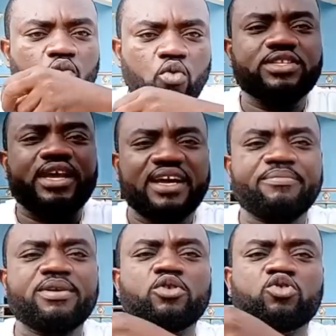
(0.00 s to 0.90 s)
what I
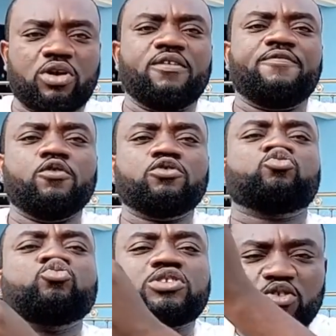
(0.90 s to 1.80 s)
can be able to afford,
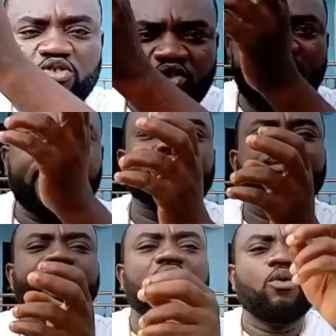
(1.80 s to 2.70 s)
2,000 naira.
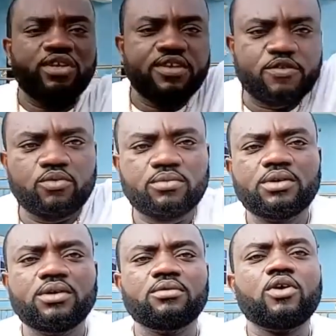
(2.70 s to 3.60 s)
I will give you.
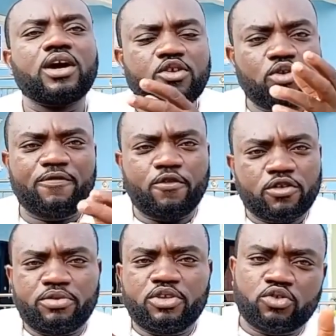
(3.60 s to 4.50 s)
Because I cannot
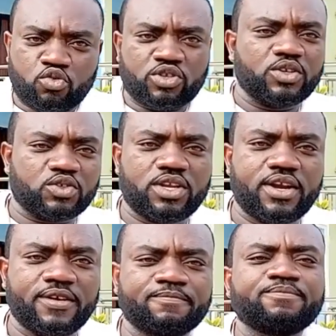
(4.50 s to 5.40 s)
afford beyond 2,000
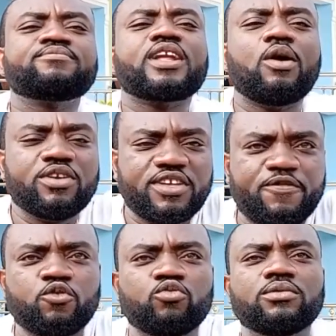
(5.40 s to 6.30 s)
naira. I will
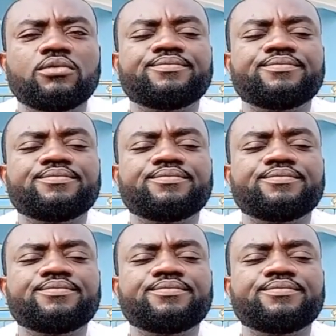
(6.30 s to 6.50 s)
give you.